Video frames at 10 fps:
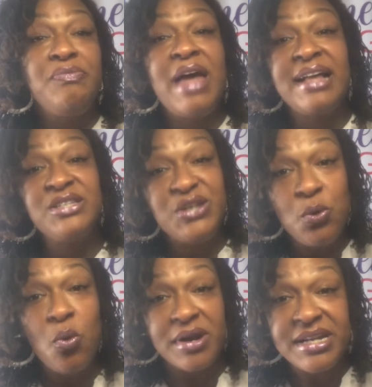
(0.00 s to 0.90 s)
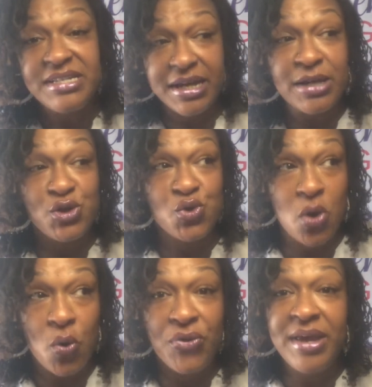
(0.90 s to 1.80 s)
That's you wanting to
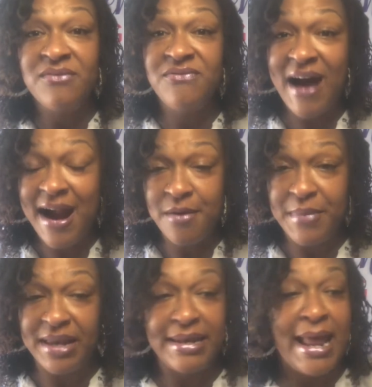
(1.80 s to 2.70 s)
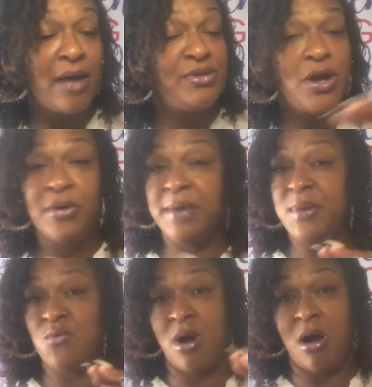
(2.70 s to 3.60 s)
control the environment. Now, don't get
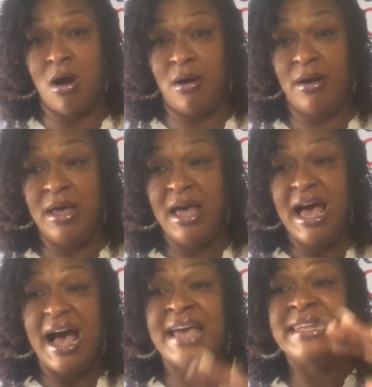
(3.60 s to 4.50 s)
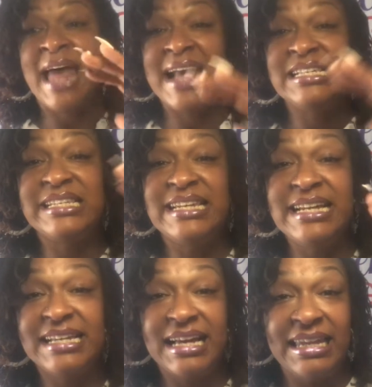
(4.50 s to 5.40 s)
me wrong. A nice,
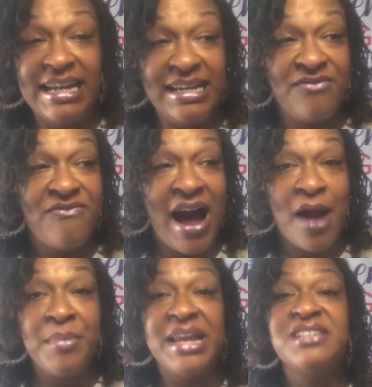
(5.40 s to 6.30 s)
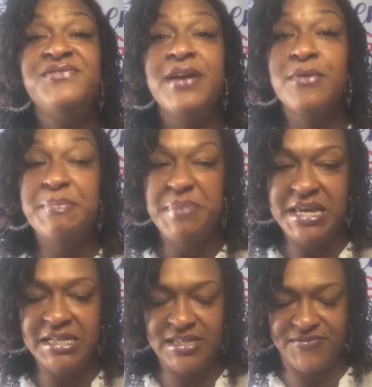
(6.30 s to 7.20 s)
neat, clean environment is very
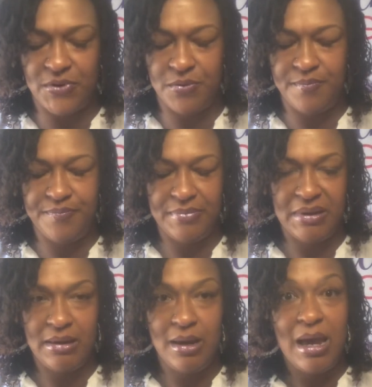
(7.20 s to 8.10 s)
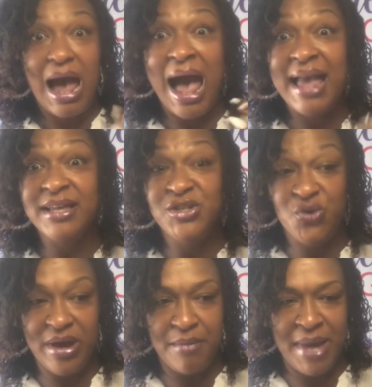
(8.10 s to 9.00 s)
peaceful. I
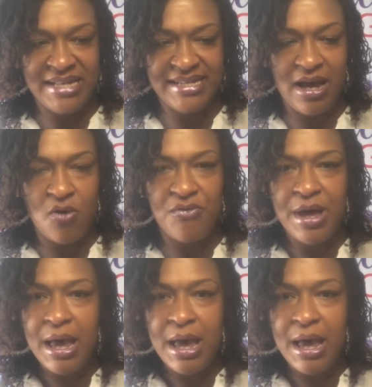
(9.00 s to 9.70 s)
enjoy it myself.